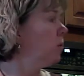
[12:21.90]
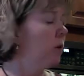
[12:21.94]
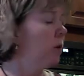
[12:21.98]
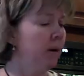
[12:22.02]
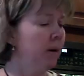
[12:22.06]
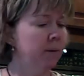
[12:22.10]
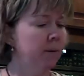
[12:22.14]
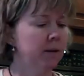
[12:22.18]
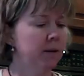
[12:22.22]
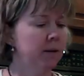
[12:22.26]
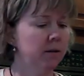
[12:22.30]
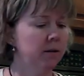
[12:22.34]

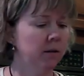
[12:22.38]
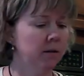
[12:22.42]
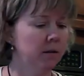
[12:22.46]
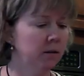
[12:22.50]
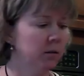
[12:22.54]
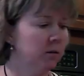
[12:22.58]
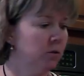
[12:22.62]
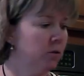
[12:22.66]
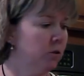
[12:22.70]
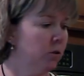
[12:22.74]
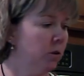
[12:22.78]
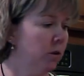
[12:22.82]
crap, I didn't
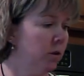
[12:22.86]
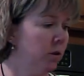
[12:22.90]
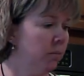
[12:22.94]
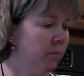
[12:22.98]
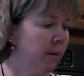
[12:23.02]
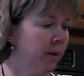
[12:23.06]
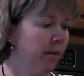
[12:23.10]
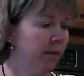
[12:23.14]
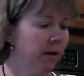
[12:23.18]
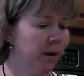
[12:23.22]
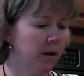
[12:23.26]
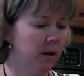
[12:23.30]
show you
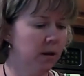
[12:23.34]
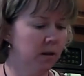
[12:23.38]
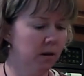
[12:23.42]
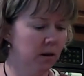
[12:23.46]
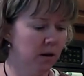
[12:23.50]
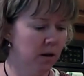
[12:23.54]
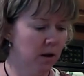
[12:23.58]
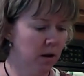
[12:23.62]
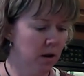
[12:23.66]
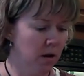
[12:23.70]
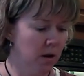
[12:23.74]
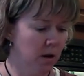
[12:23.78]
about that either.
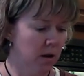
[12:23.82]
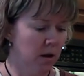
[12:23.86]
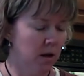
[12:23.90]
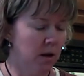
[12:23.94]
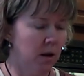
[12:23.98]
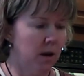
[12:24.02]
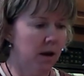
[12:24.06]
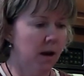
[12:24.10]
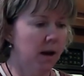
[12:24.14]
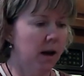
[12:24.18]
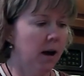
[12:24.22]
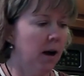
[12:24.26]

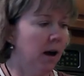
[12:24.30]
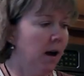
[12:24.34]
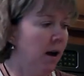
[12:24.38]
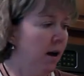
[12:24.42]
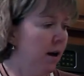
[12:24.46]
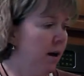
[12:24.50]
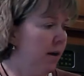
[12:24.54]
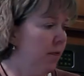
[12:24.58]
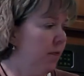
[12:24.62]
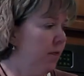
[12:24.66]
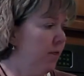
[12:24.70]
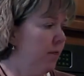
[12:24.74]

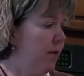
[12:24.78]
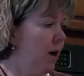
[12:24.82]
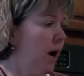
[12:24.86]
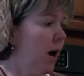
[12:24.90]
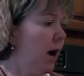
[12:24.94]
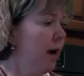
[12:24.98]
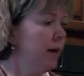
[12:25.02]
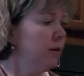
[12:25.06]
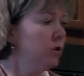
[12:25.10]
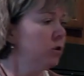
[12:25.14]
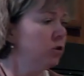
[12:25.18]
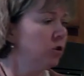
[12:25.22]
The
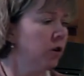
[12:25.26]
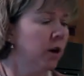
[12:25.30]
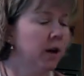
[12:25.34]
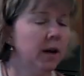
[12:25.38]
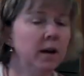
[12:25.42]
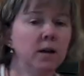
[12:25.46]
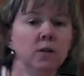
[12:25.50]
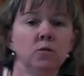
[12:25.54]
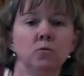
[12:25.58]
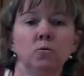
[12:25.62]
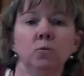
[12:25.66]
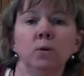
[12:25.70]
ice tray
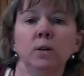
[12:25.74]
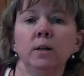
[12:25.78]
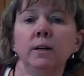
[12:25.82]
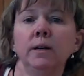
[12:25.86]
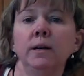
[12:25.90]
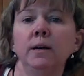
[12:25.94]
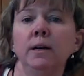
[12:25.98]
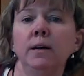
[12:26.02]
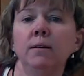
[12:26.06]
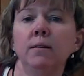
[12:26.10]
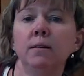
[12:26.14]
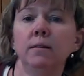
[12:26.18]
is
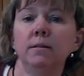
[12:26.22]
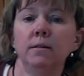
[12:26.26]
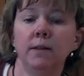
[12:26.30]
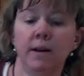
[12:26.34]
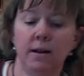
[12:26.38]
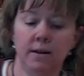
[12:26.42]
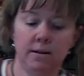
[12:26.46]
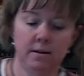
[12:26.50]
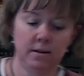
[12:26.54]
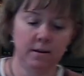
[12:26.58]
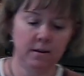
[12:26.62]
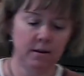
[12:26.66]
really,
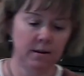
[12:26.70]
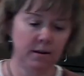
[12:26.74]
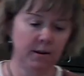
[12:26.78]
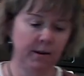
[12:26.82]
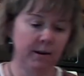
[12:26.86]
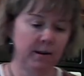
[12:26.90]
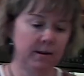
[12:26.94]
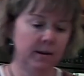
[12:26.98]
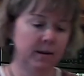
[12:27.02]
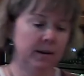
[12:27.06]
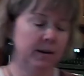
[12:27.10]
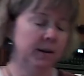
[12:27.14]

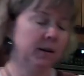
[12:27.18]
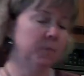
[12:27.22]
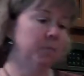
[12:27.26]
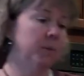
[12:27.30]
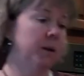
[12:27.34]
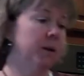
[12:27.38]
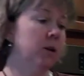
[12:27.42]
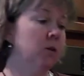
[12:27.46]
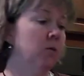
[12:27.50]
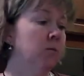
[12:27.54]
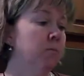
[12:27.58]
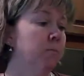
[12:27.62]
it can
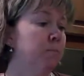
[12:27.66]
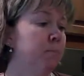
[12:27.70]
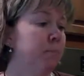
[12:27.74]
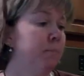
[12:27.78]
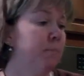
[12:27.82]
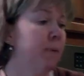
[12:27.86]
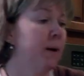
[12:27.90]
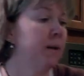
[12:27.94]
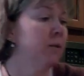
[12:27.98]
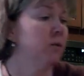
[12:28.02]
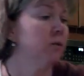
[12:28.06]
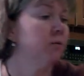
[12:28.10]
be your
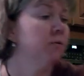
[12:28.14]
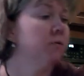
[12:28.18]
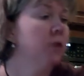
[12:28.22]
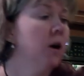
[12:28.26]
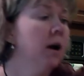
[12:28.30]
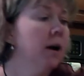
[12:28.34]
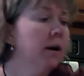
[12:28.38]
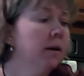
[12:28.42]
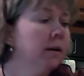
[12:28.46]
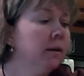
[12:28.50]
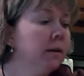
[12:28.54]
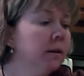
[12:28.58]
best
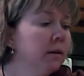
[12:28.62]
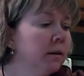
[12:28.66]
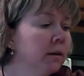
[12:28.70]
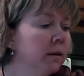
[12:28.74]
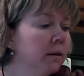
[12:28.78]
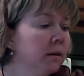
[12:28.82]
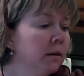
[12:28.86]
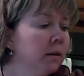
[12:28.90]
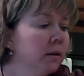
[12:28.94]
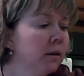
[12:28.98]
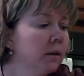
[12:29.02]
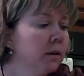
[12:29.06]
friend
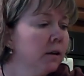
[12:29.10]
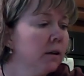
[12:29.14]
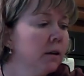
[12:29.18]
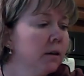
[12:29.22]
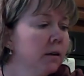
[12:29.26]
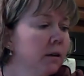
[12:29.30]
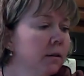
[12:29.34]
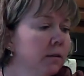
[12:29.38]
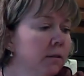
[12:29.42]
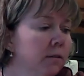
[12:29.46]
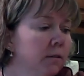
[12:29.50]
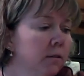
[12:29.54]

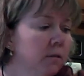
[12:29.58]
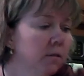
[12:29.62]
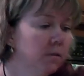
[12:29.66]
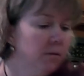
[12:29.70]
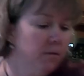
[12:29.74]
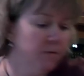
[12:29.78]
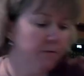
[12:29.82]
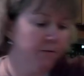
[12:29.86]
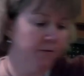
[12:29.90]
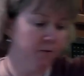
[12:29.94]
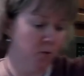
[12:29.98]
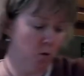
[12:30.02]

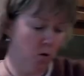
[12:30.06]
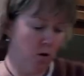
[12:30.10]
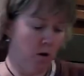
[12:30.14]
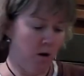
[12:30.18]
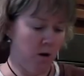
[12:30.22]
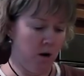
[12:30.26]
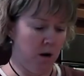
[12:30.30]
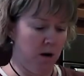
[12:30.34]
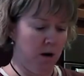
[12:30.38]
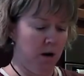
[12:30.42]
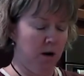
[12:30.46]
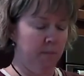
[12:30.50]

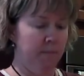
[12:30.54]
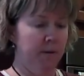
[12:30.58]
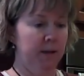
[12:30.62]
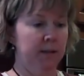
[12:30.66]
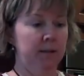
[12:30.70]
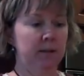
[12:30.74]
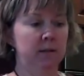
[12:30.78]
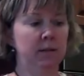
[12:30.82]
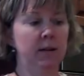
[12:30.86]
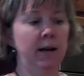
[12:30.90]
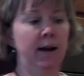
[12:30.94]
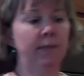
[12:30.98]
for, it
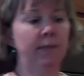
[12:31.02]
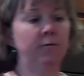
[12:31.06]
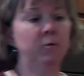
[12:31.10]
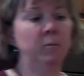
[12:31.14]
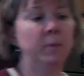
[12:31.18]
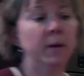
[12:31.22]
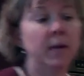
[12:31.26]
doesn't have to be